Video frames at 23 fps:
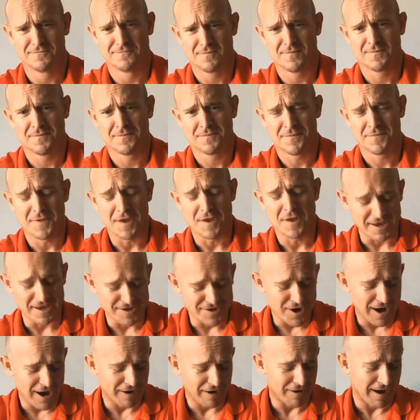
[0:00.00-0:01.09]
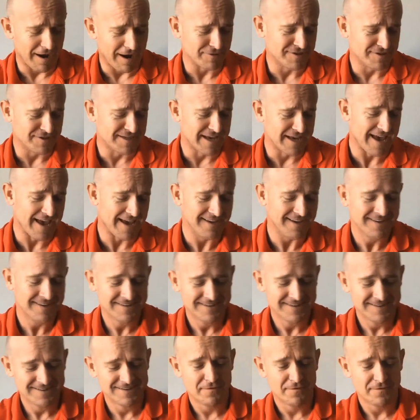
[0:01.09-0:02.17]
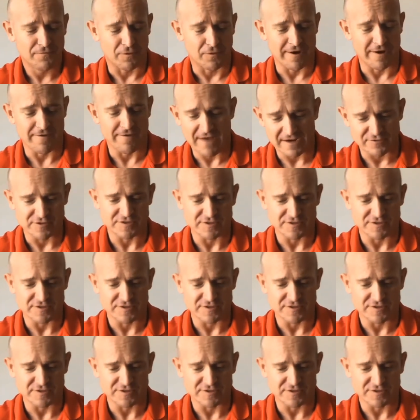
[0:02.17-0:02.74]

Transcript: cover any story that inspires. Let's do this